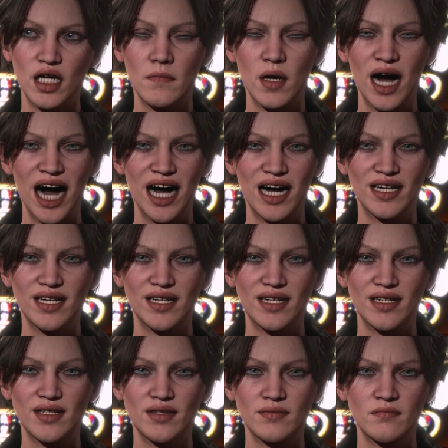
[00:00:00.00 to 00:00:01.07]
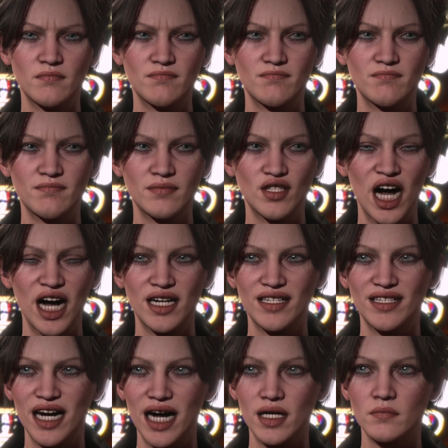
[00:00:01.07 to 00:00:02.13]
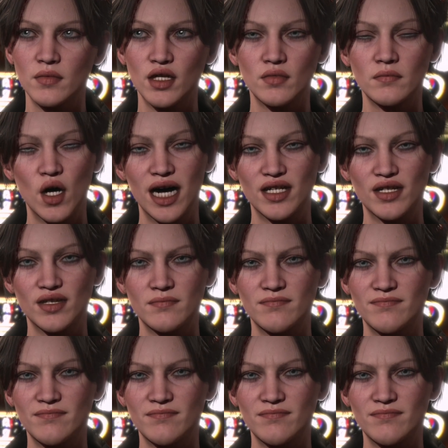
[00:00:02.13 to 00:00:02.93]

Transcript: a pain and kind of dampened my